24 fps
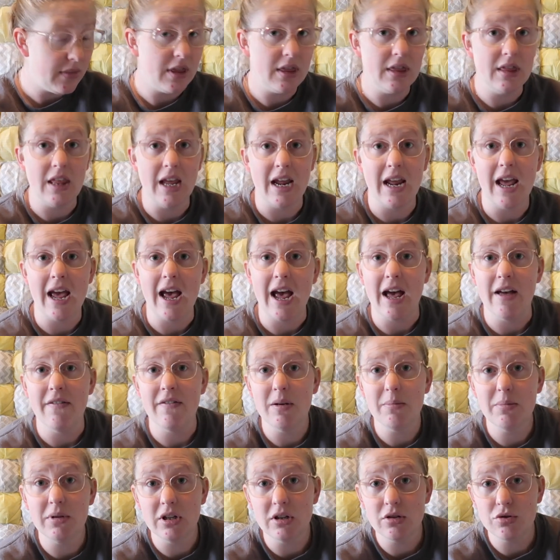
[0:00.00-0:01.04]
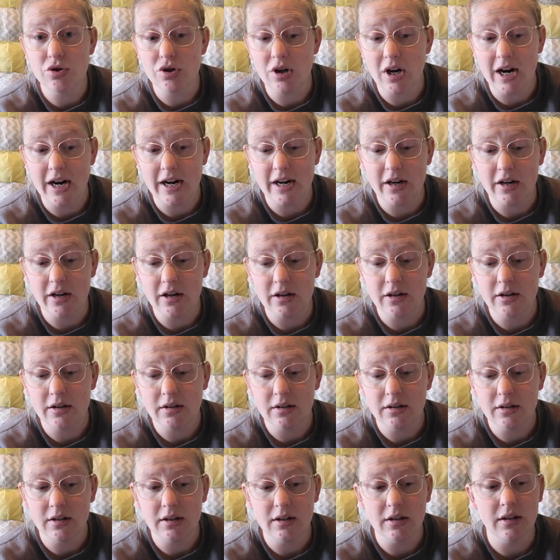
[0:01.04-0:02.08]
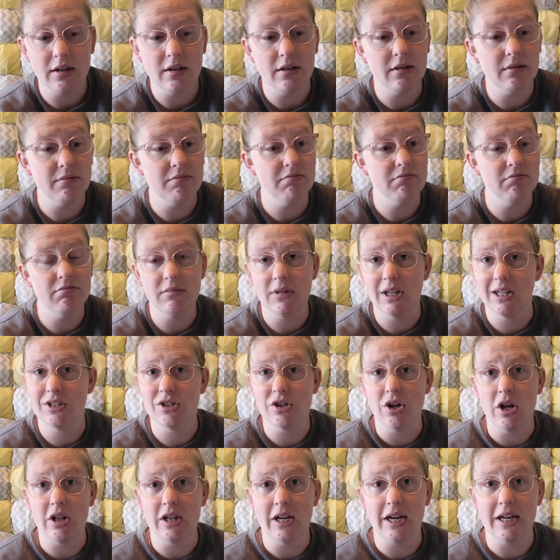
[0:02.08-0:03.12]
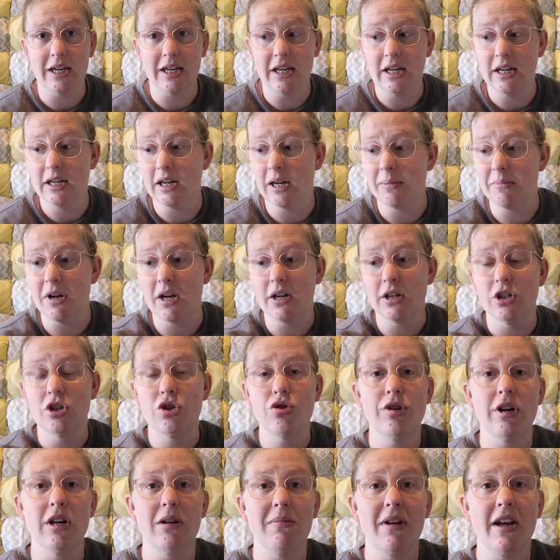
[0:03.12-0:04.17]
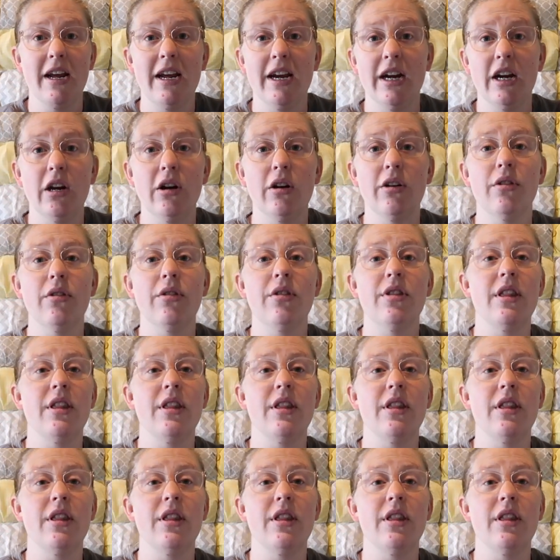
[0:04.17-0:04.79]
They have a blow dryer. That's all I need. I'm not going to straighten my hair.